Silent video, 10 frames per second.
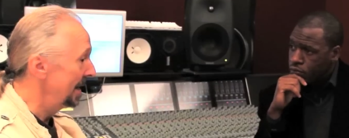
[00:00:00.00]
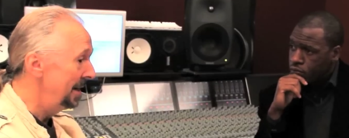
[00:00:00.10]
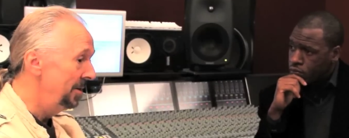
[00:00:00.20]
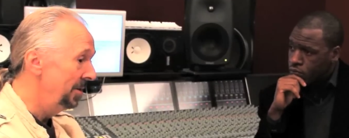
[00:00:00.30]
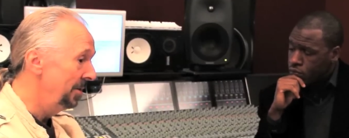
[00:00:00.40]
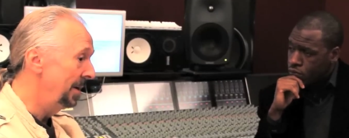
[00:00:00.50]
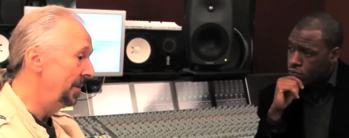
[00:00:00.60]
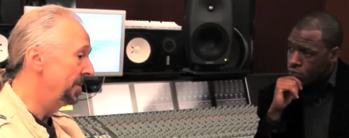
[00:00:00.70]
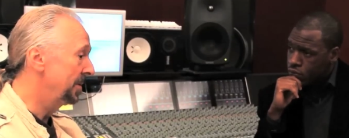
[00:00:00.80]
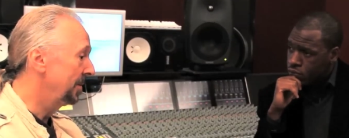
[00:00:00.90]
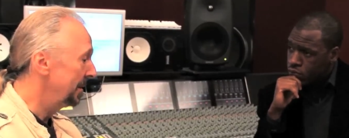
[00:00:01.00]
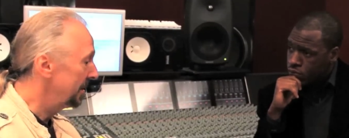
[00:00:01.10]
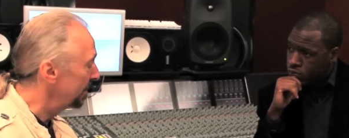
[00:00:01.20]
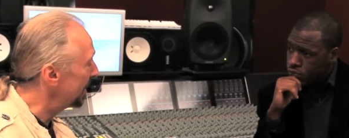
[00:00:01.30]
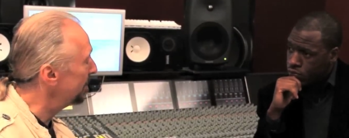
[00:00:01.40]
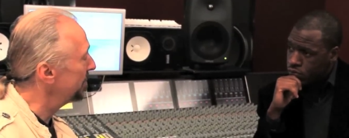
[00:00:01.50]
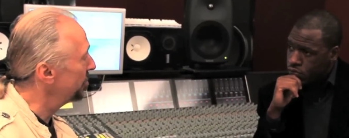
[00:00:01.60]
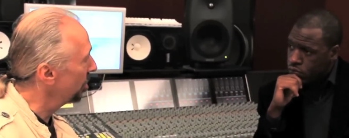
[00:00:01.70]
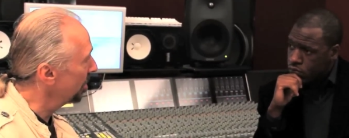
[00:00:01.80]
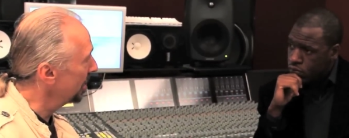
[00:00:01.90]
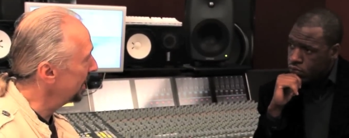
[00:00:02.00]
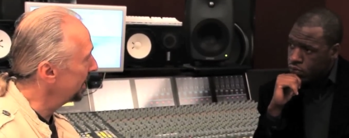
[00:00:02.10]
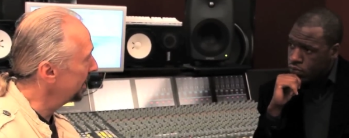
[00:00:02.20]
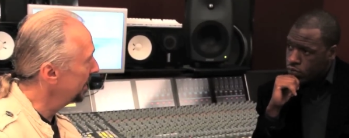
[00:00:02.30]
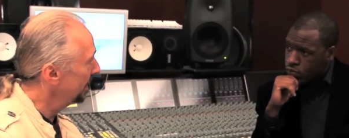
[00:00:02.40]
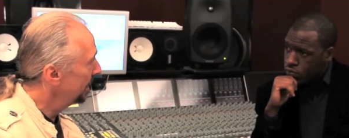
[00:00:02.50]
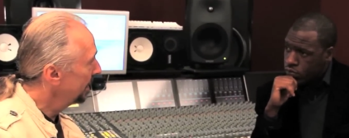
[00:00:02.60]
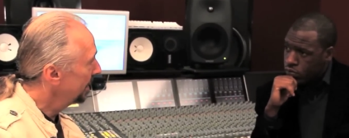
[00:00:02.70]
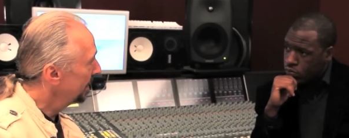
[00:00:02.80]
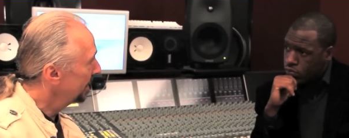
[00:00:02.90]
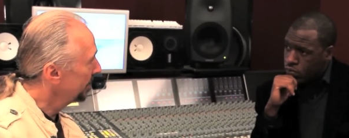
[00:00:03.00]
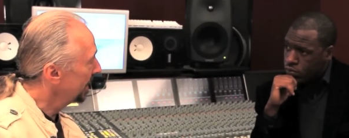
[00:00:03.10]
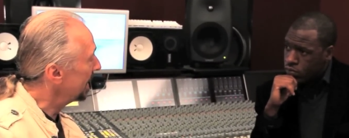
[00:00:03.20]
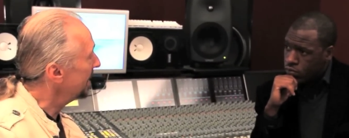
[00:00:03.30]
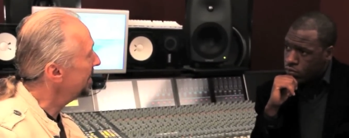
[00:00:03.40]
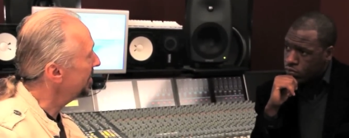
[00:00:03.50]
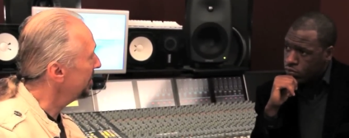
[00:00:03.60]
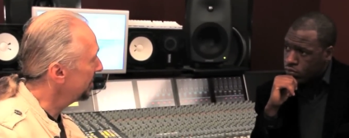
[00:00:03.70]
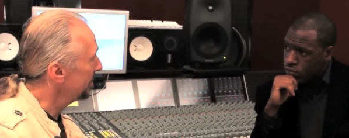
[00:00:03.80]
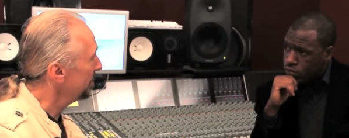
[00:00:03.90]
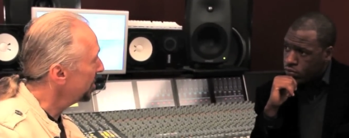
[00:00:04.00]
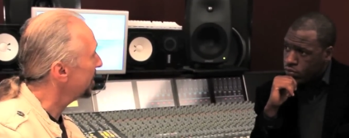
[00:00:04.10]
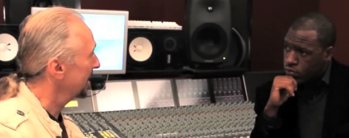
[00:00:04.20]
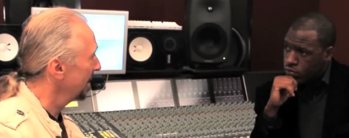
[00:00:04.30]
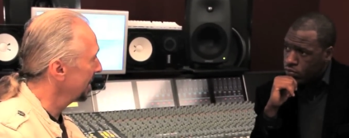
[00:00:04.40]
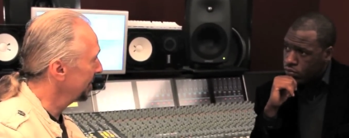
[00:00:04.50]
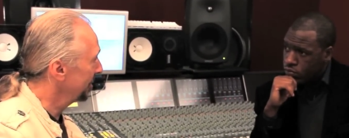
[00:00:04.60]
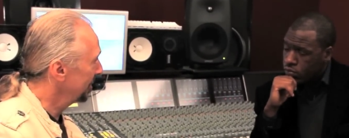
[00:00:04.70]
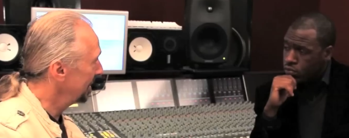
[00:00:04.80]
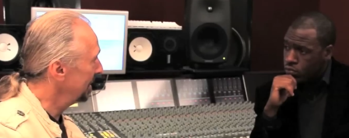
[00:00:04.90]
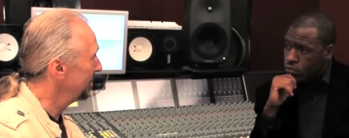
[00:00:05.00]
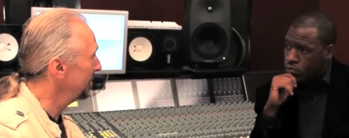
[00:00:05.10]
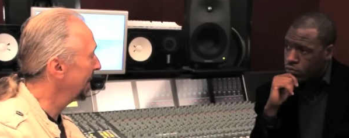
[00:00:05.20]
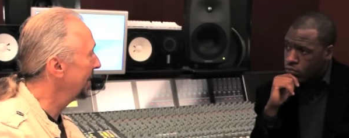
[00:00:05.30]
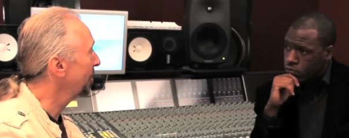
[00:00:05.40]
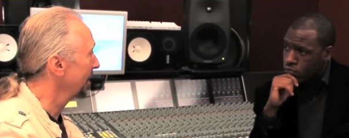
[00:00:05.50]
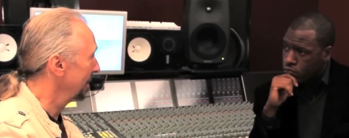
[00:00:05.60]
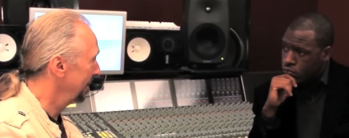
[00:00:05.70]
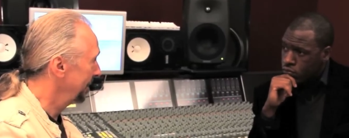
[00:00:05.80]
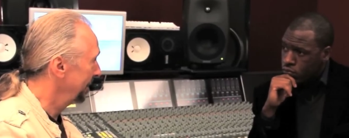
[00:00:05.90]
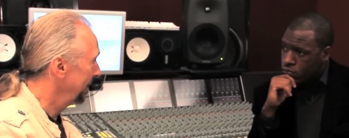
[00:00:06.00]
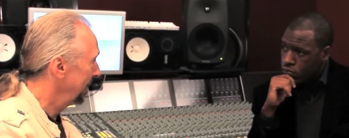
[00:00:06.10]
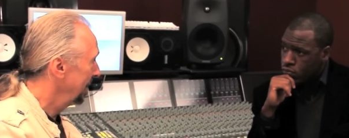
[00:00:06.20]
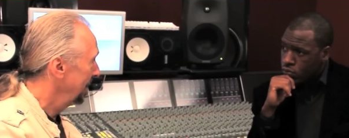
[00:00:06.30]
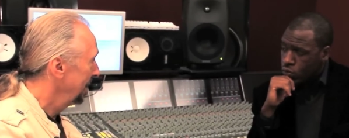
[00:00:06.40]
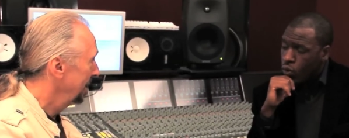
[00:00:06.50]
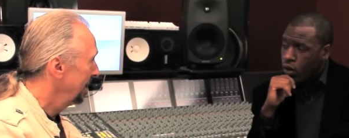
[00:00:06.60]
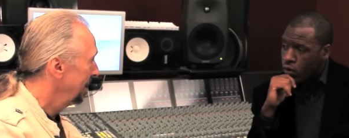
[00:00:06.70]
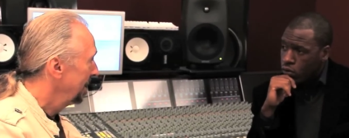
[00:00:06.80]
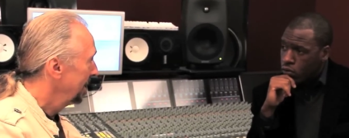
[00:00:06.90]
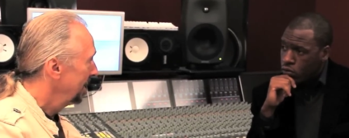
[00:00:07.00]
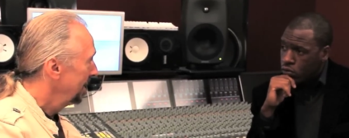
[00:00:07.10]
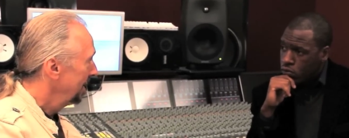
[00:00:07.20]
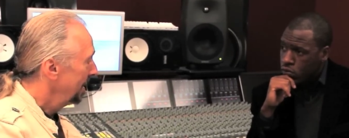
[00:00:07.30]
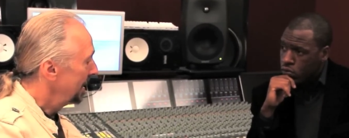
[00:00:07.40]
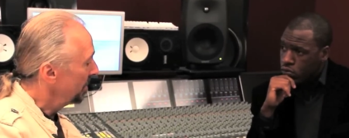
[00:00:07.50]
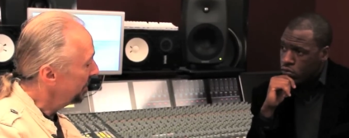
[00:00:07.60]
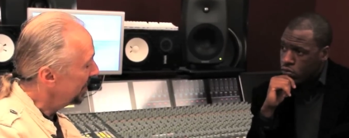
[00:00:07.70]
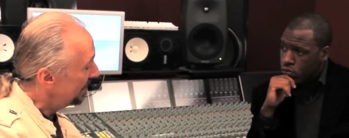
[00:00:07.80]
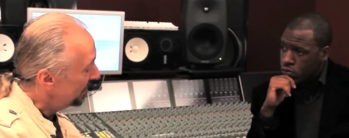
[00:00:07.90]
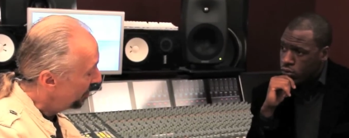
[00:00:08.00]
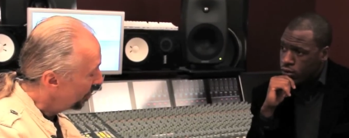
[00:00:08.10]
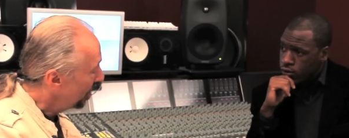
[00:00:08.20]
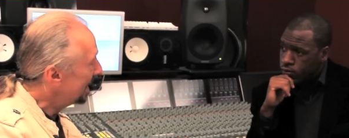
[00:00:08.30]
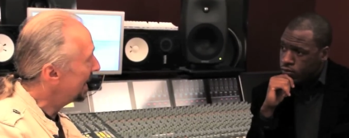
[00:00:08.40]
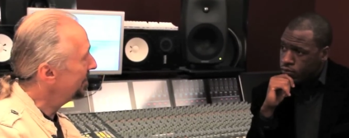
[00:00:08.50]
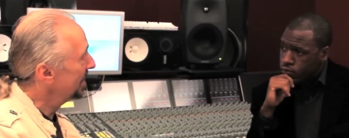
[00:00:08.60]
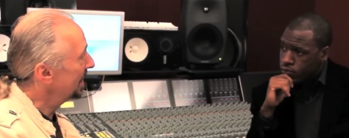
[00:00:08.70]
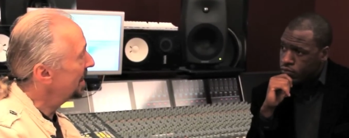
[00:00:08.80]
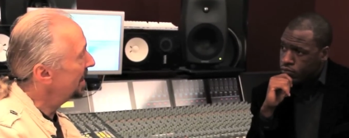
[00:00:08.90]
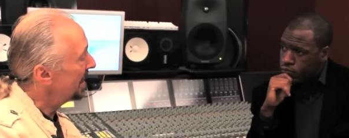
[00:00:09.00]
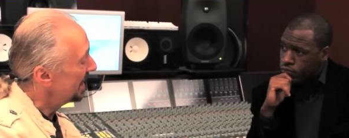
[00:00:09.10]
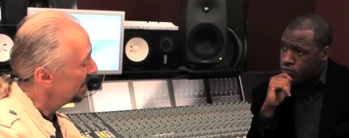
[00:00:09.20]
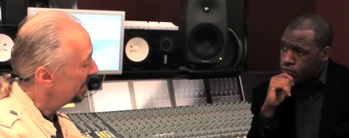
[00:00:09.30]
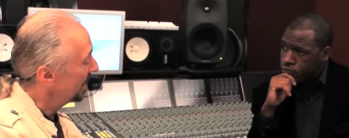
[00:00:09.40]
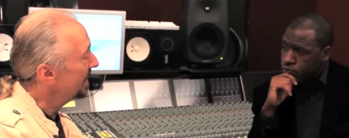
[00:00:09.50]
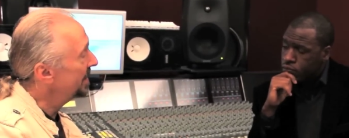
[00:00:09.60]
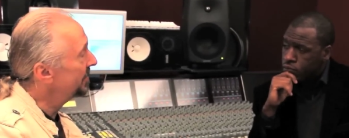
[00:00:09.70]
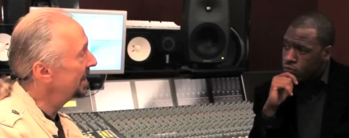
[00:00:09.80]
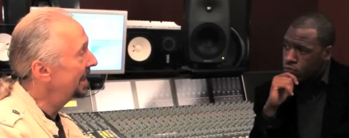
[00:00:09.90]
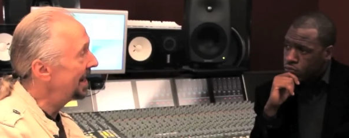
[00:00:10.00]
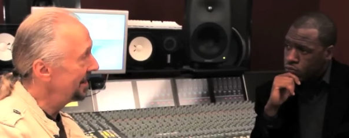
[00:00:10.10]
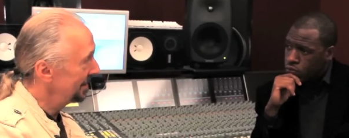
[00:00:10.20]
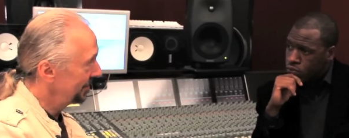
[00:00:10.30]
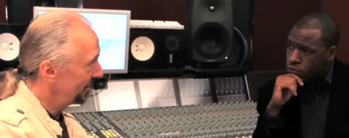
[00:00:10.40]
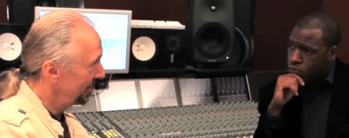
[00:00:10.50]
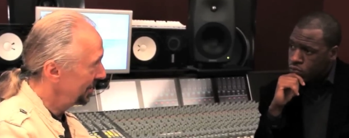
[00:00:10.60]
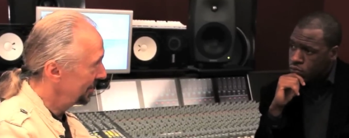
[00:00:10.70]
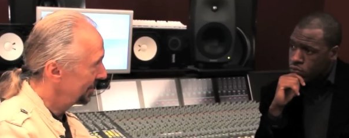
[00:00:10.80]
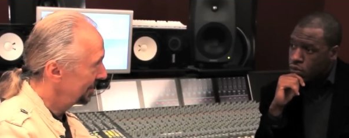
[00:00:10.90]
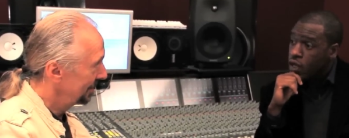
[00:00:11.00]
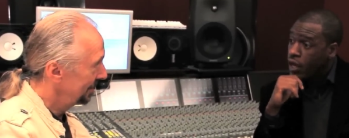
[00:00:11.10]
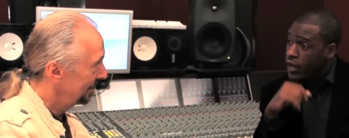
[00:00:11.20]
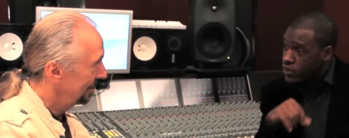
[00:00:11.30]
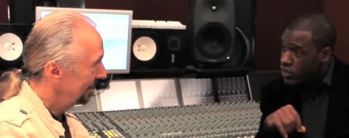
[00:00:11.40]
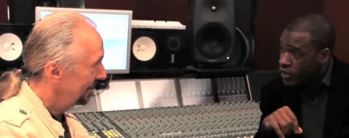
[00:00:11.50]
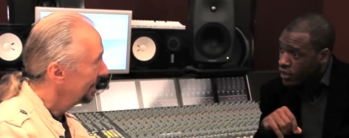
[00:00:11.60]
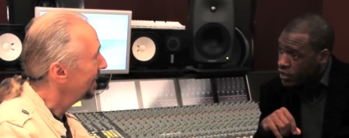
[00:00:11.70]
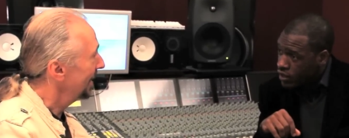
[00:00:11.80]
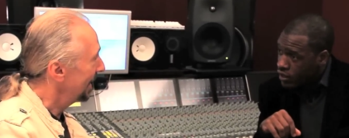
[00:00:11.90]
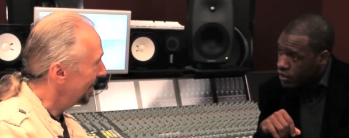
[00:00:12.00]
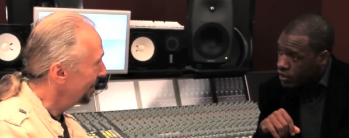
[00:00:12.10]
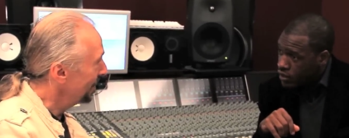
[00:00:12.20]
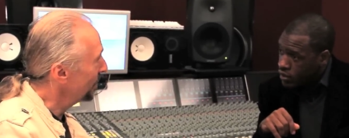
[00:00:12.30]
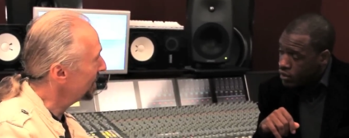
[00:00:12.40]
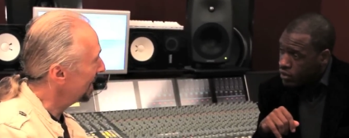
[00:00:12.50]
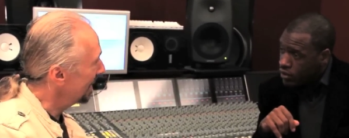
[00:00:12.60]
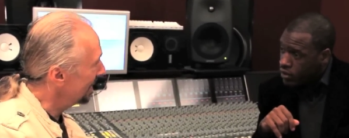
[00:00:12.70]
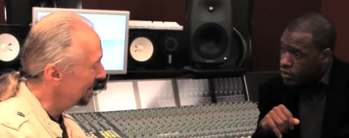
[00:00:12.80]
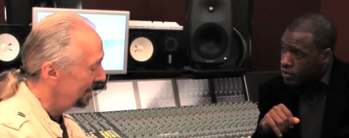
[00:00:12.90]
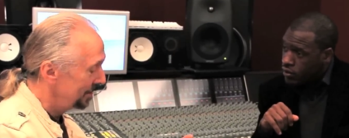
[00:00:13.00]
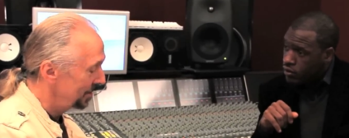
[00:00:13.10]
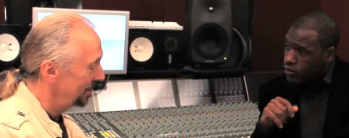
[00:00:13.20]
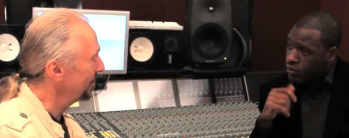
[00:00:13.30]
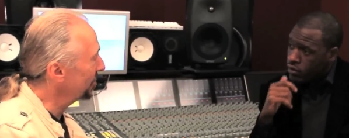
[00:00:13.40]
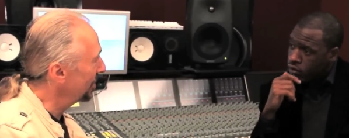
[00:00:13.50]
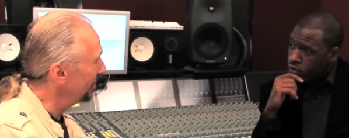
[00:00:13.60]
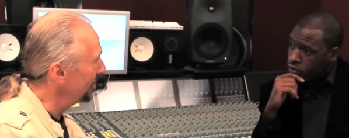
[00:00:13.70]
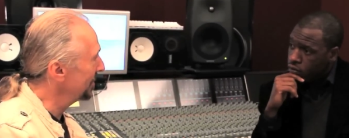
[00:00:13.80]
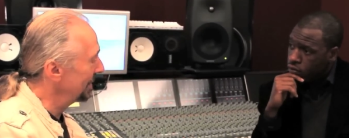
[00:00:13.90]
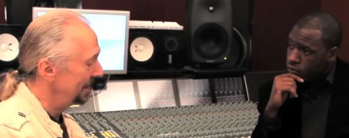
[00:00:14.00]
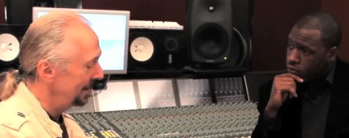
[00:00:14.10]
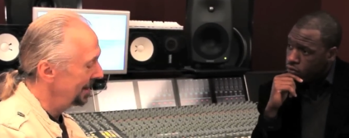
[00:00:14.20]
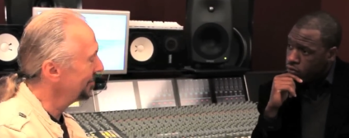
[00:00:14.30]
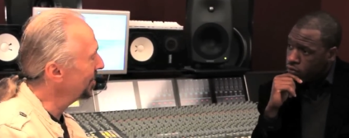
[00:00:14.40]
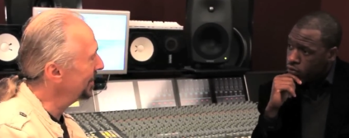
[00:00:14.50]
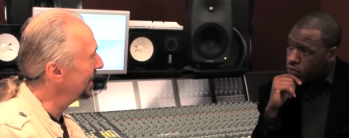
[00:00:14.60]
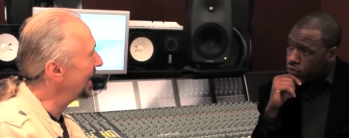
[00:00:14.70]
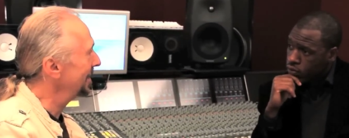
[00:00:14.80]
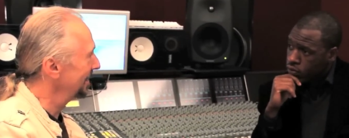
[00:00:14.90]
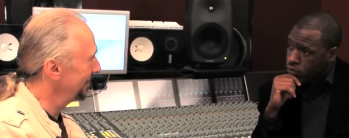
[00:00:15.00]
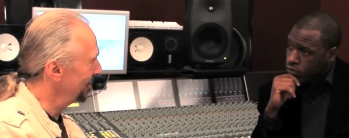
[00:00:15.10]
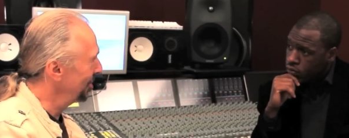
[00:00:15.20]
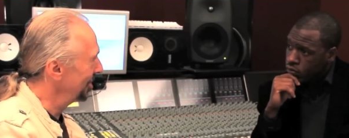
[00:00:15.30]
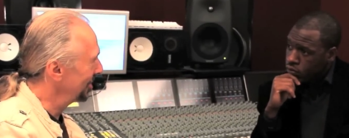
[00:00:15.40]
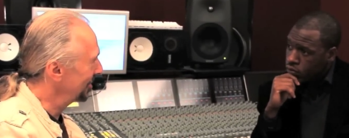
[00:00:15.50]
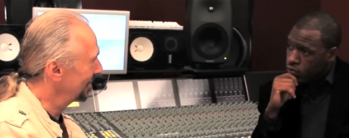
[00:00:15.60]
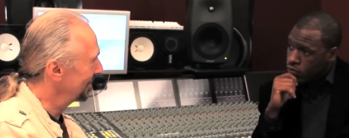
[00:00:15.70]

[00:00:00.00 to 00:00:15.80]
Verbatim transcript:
Speaker 1: I didn't know I was going to be drawing my Indian music knowledge mm -hmm. into my work. Wow. And don't forget, before I came to England, I lived in Kenya for two years. Kenya. And I was at the conservatory of Music in Nairobi, Kenya for two years,